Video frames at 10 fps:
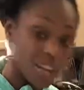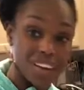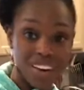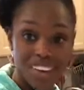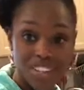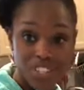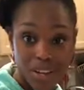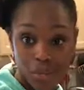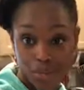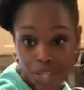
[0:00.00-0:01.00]
And I like
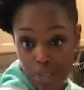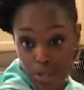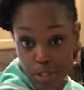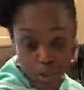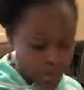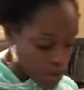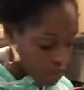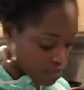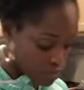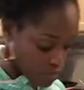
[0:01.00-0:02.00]
chicken breast, but you
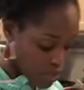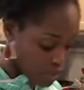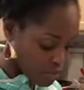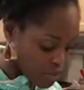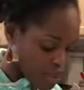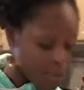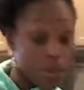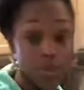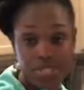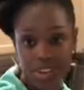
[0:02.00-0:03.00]
can
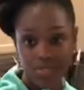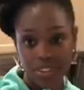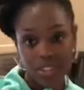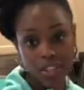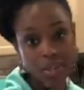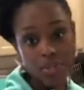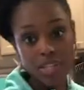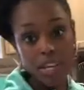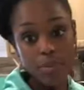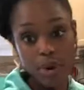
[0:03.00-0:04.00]
most definitely
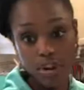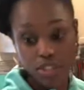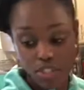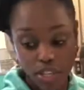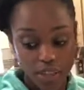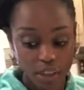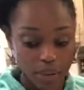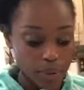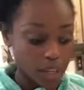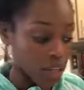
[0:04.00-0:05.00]
use any part of the chicken that
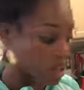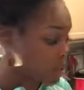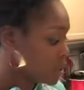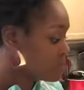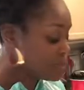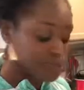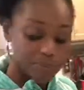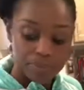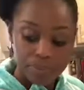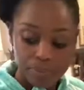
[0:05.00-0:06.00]
you like.
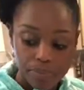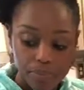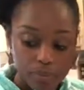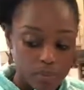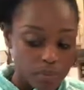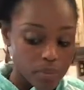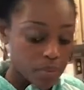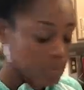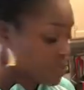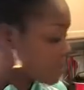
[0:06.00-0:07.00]

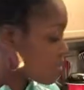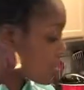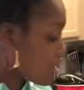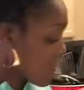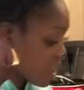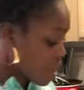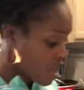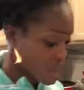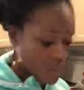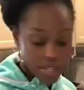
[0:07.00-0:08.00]

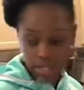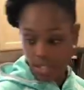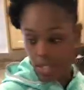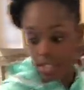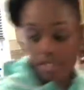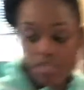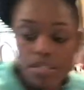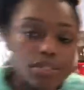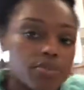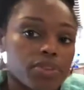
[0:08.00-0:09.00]
I'm going to season
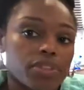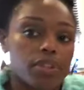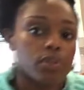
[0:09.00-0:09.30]
this with a